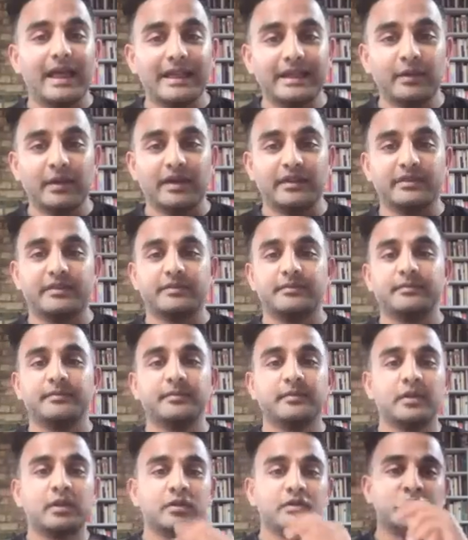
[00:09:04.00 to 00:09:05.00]
Anyways,
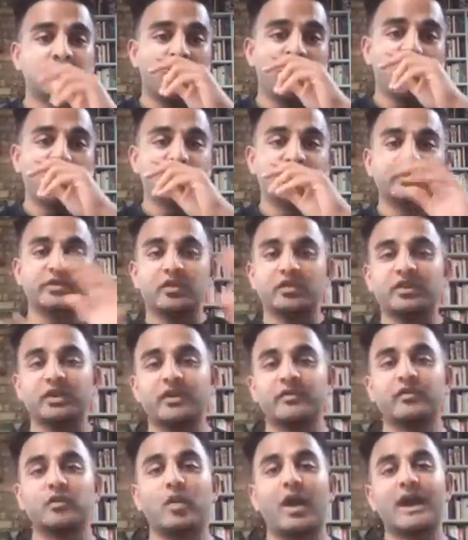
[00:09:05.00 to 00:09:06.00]
so there's a kind
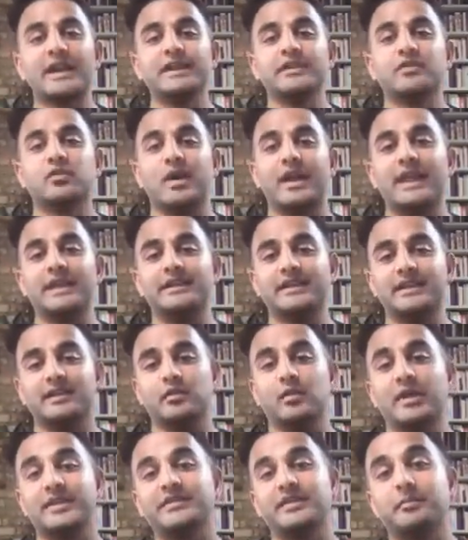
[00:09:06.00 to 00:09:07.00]
of variety of
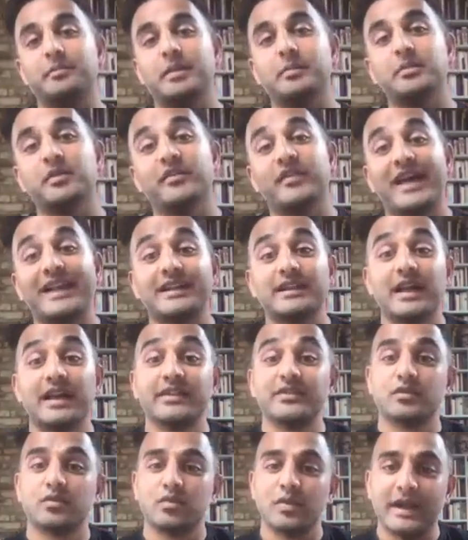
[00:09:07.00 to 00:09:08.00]
ways that people have
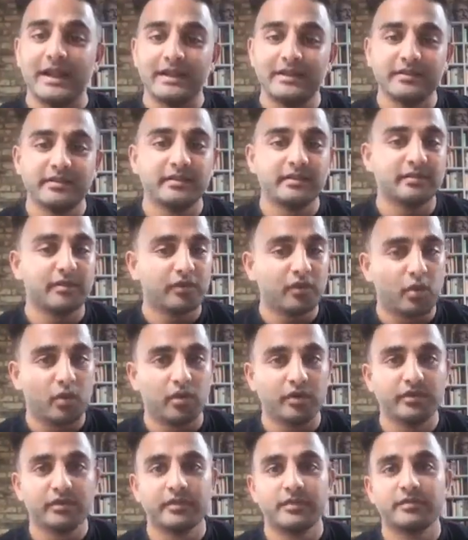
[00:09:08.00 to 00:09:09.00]
analyzed race, of
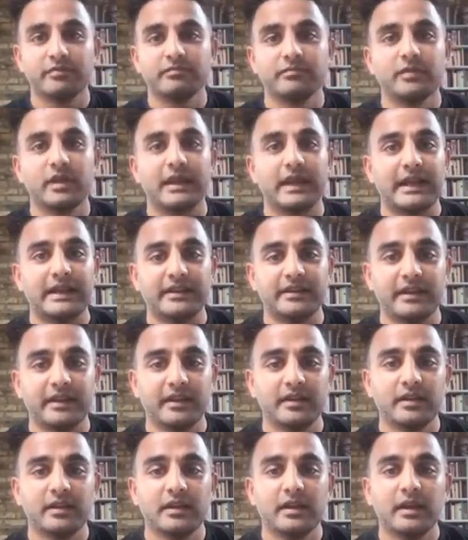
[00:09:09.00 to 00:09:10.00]
course, like
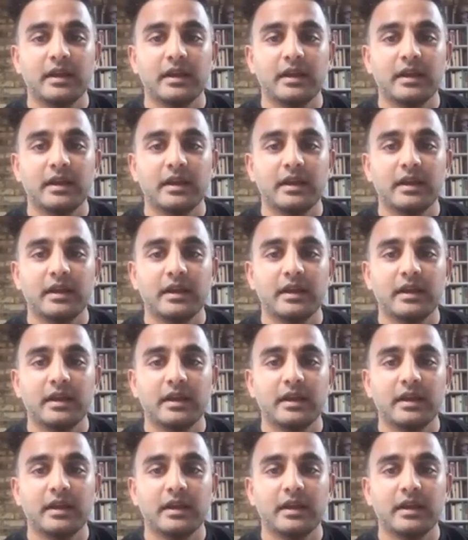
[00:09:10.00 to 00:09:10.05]
anything.